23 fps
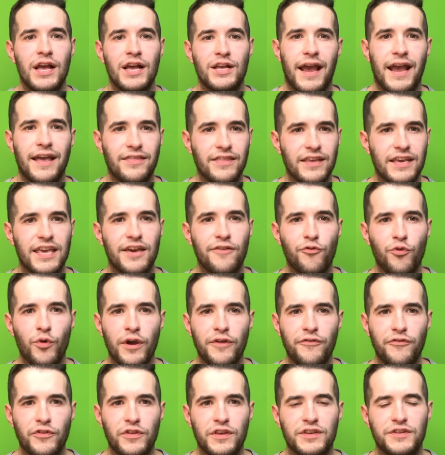And the giveaway
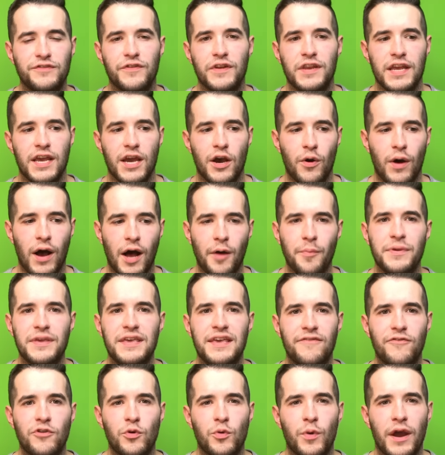for this video, I'll be
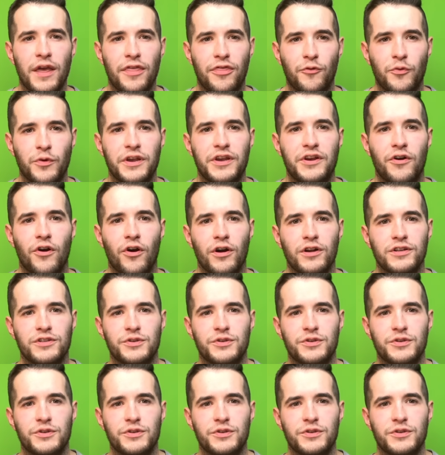giving away three cards.